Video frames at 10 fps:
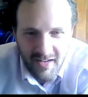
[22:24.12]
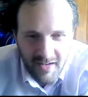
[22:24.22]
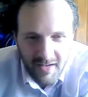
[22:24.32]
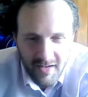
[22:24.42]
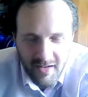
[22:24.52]

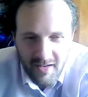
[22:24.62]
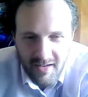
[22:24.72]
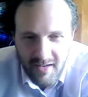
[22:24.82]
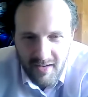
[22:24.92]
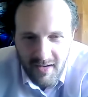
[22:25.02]

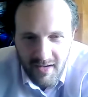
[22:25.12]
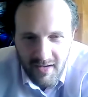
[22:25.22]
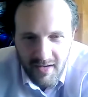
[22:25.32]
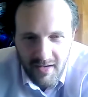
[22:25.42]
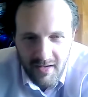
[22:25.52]

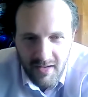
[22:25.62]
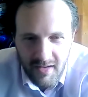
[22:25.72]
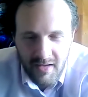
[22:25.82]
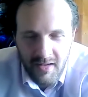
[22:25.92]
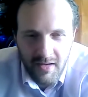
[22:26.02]

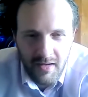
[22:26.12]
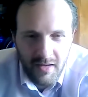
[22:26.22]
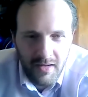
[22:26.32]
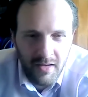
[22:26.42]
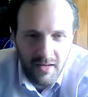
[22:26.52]

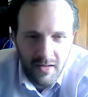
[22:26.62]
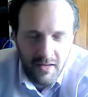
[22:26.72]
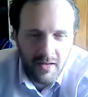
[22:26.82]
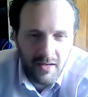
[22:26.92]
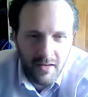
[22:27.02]

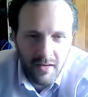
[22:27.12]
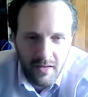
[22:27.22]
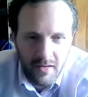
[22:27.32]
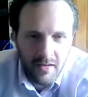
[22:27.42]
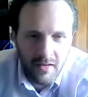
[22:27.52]

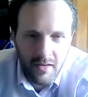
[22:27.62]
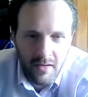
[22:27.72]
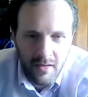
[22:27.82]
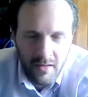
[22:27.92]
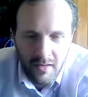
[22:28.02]

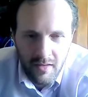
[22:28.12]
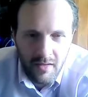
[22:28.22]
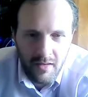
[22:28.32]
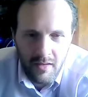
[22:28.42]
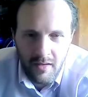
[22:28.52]

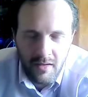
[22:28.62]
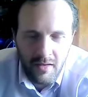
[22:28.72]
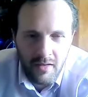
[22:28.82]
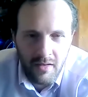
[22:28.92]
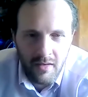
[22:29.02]

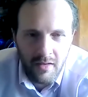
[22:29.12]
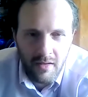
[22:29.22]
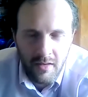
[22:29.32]
This person isn't speaking.